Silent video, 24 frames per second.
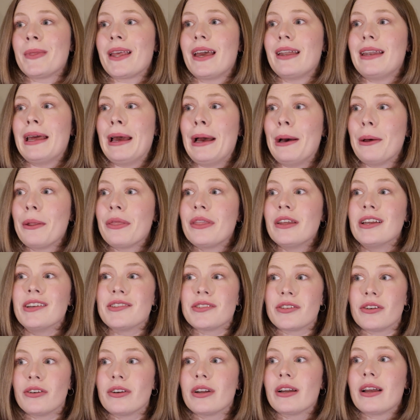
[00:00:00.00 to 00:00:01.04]
and how
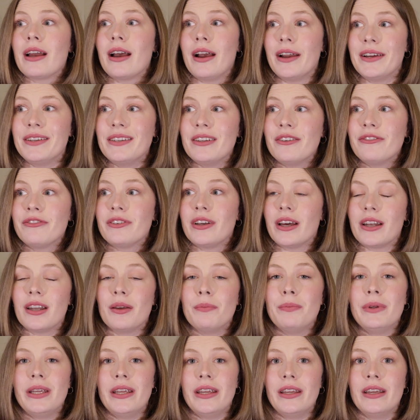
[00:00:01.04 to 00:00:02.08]
things are kind of going
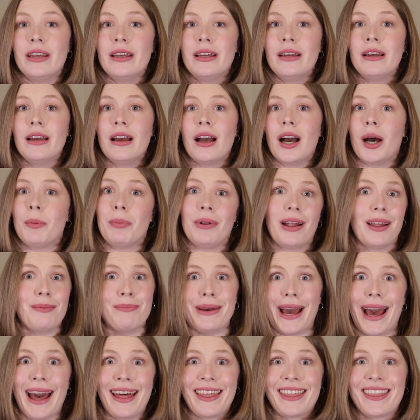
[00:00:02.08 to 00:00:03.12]
to be a
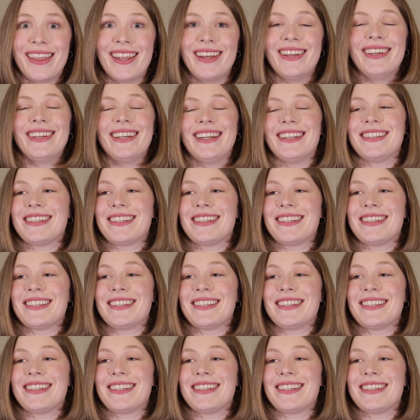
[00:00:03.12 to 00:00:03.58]
bloodbath.